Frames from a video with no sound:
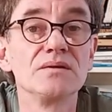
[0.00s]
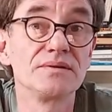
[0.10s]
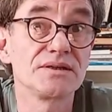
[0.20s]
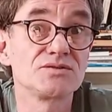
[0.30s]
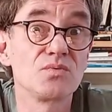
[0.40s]

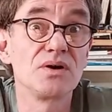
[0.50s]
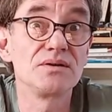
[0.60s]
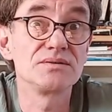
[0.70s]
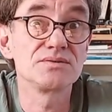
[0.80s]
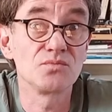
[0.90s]
That
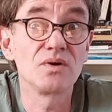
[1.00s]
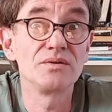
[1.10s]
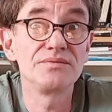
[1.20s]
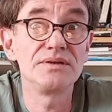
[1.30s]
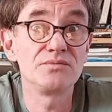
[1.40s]
was
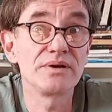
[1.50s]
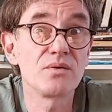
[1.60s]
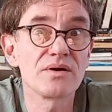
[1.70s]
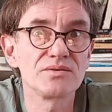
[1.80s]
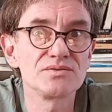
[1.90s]
one of the
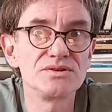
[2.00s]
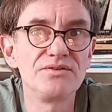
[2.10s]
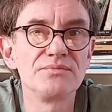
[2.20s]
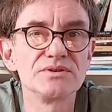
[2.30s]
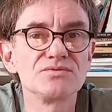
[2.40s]
required
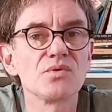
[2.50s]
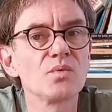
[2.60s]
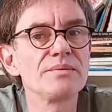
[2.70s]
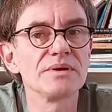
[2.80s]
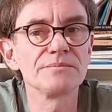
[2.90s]
achievements for
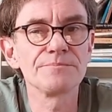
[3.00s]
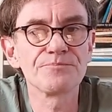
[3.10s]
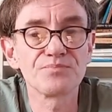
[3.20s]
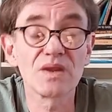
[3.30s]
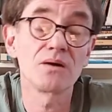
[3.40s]
women.
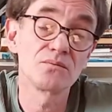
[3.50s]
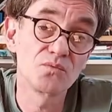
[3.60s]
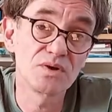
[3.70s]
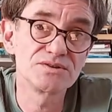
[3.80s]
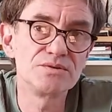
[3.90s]
Now,
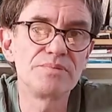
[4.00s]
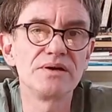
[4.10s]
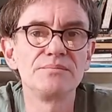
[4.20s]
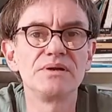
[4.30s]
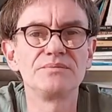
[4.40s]
once you
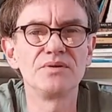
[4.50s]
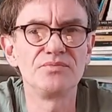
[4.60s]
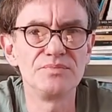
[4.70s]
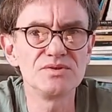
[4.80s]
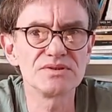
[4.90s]
play a bit
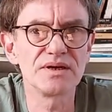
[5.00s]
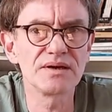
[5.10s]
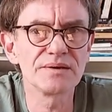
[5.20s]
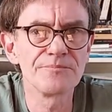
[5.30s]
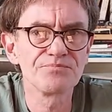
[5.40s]
of
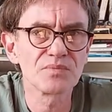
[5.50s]
music,